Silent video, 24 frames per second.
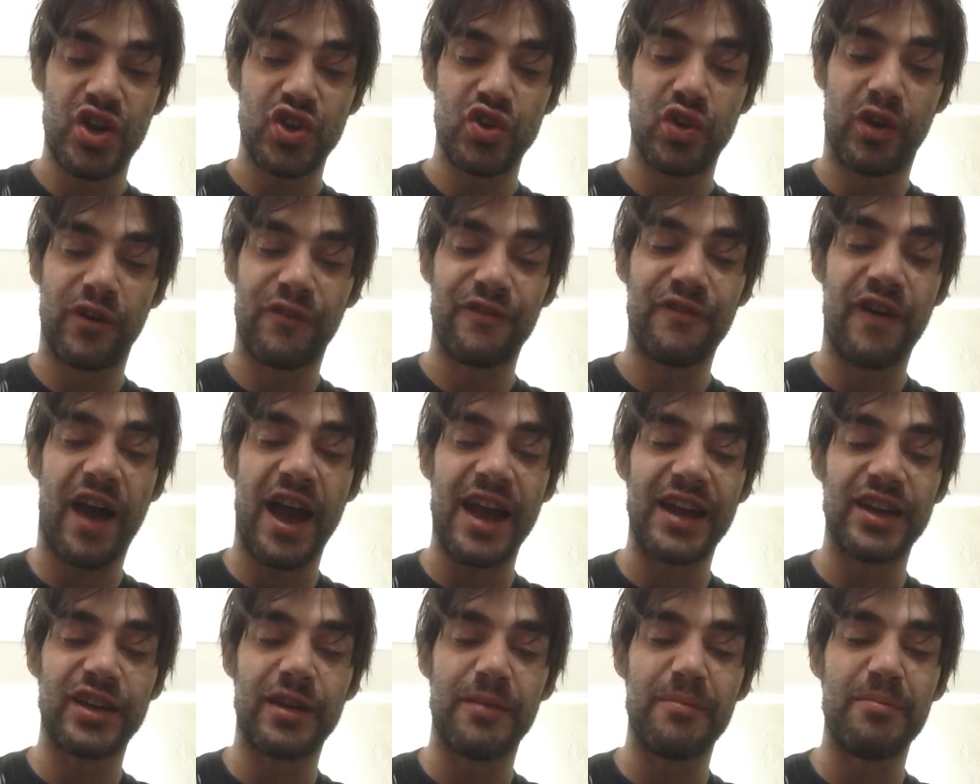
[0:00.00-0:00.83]
you'll
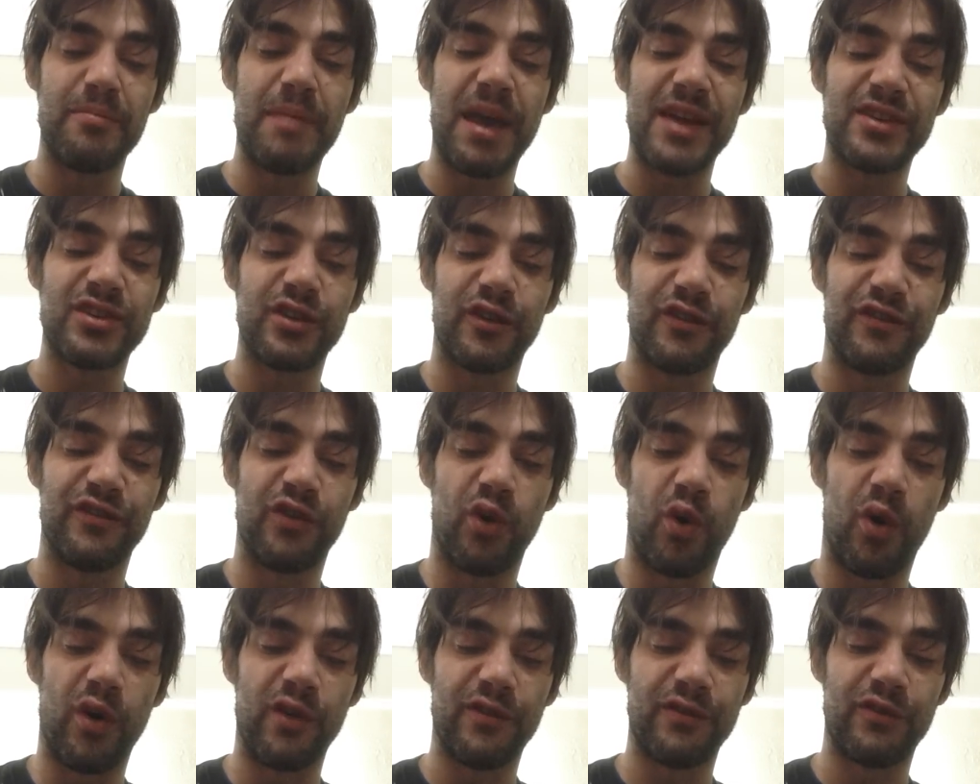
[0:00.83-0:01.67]
find a
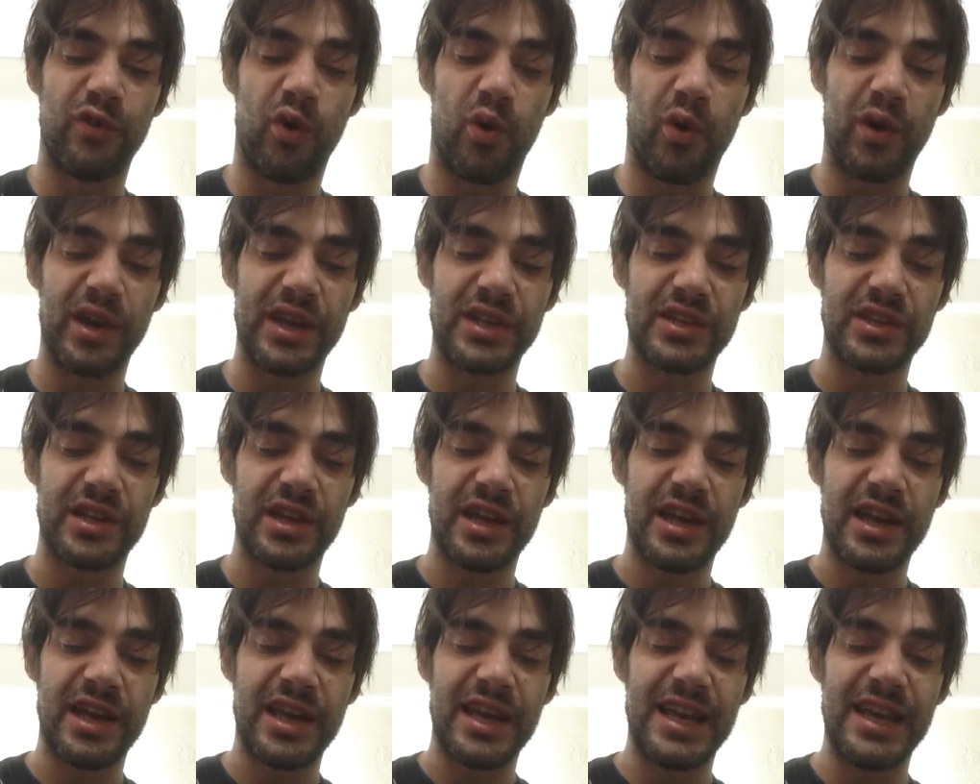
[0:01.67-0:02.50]
metaphor for it
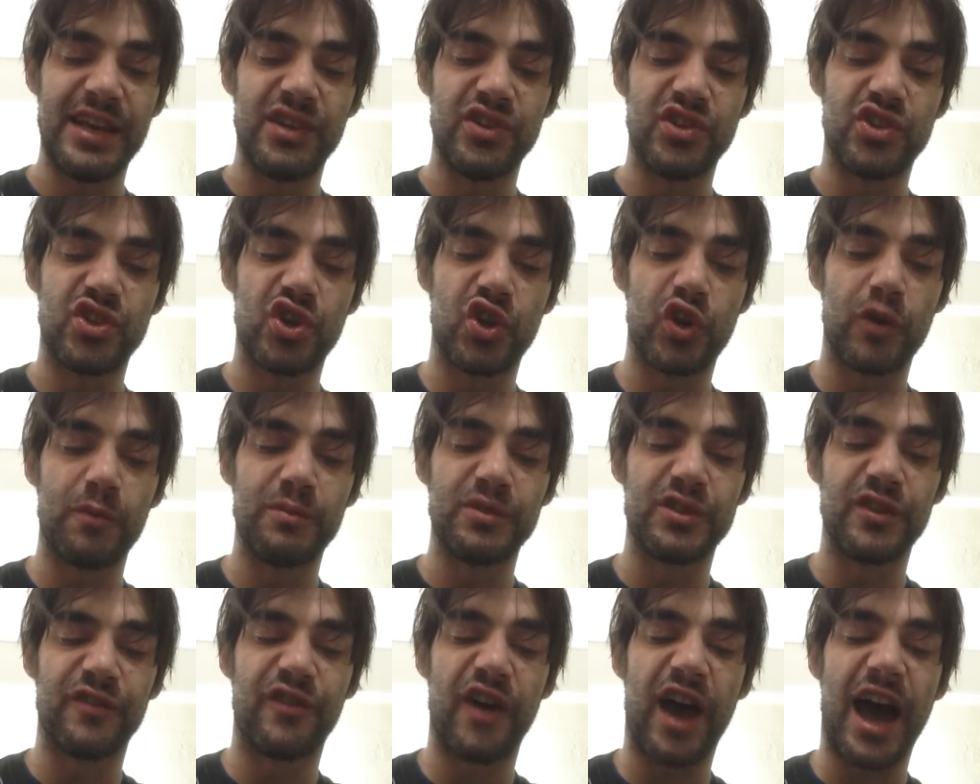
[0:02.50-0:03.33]
in
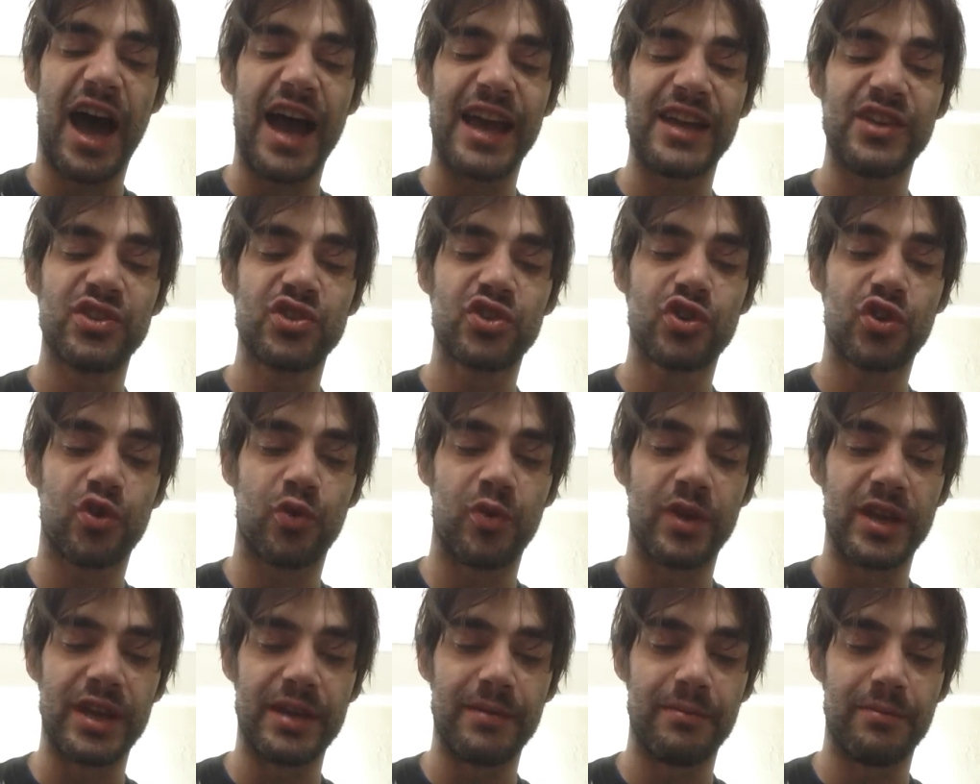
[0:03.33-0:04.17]
terms of ice
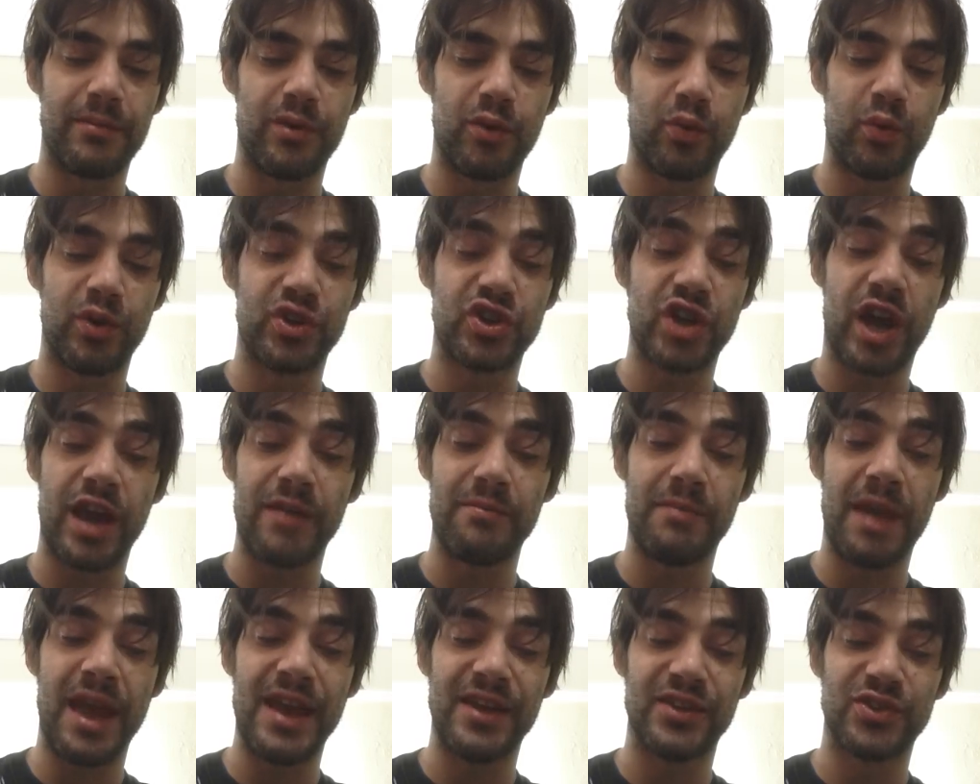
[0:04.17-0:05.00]
cream, which I
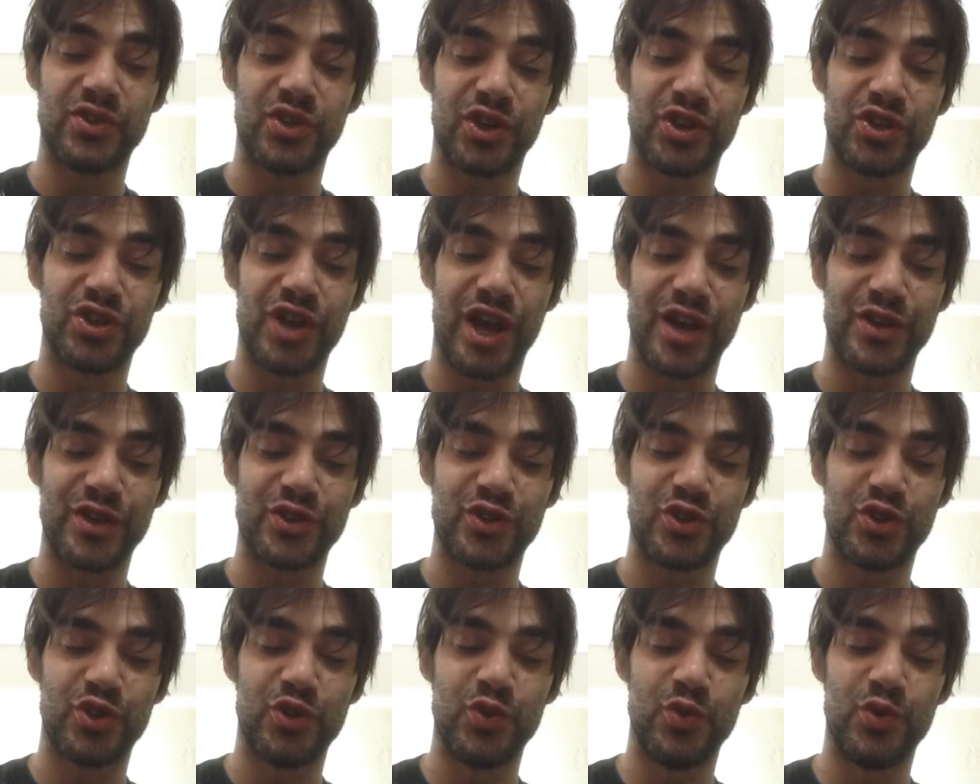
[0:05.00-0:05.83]
may
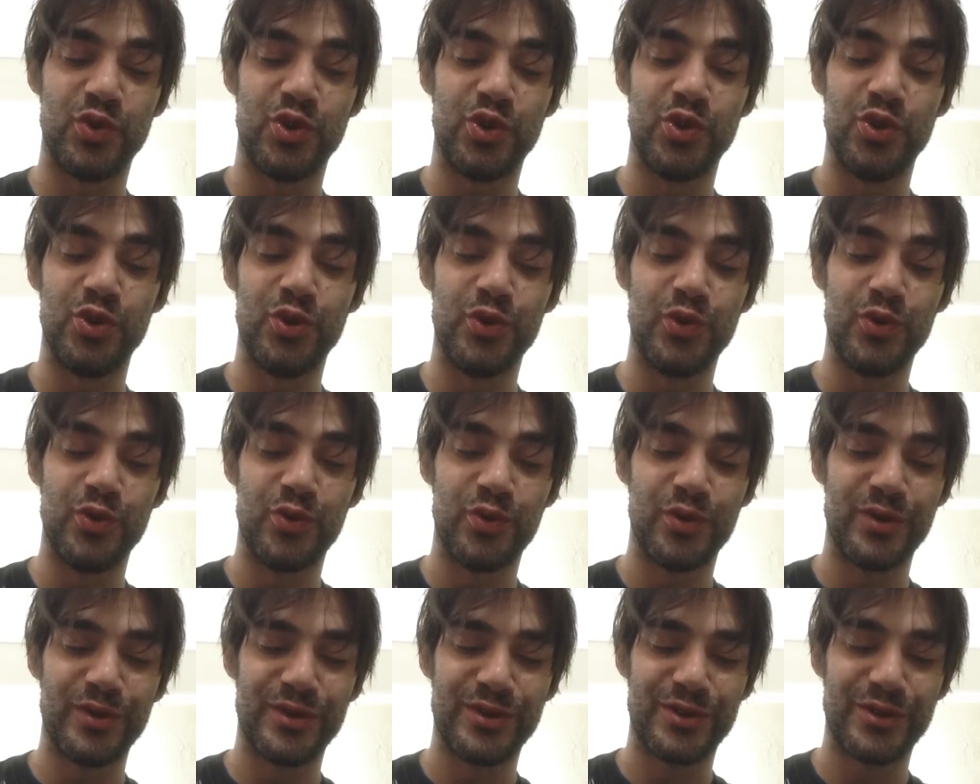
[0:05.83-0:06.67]
suggest you
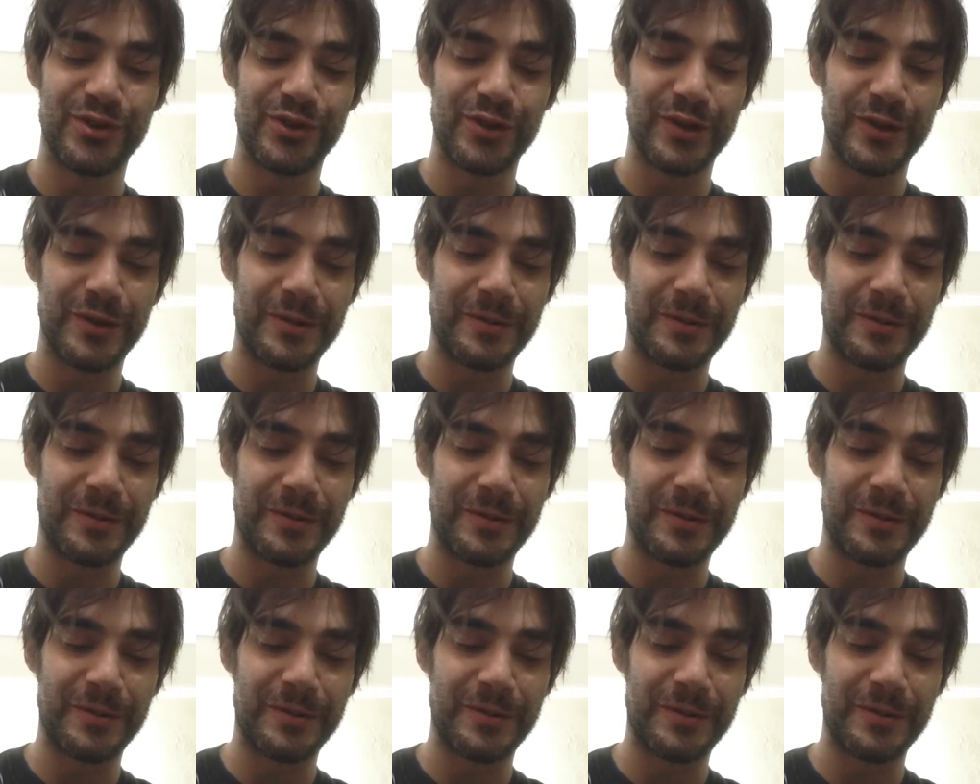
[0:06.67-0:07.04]
use.